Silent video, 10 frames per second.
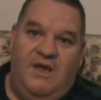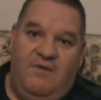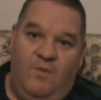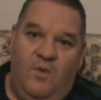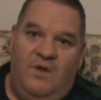
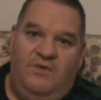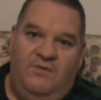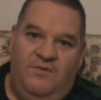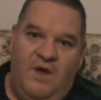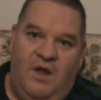give words
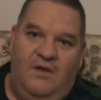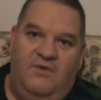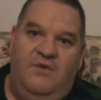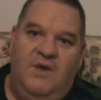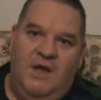of
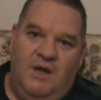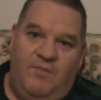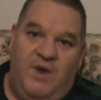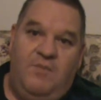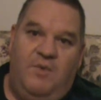knowledge,
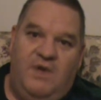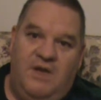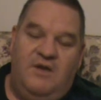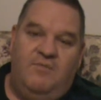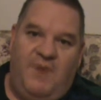people
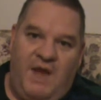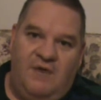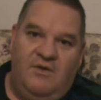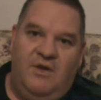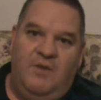can
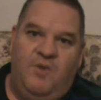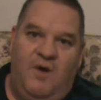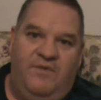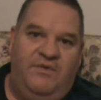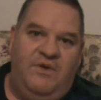depend on the
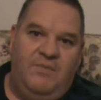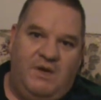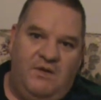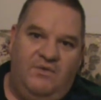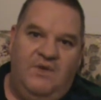prophecy
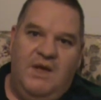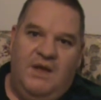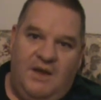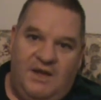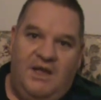because
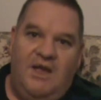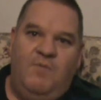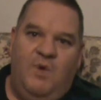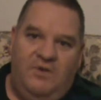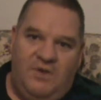they
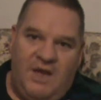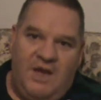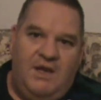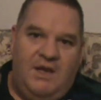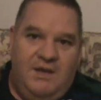keep on
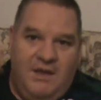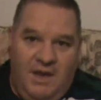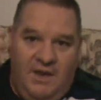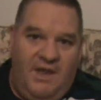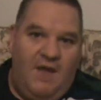getting
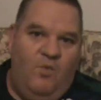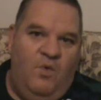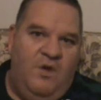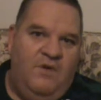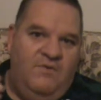that
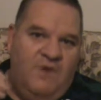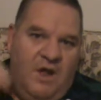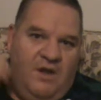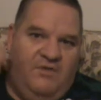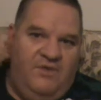word of
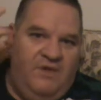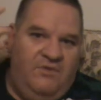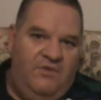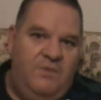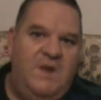knowledge,
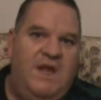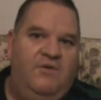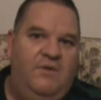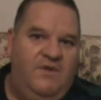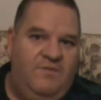that
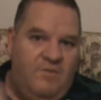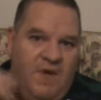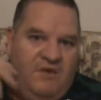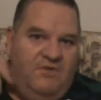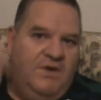supernatural
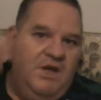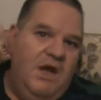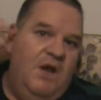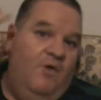information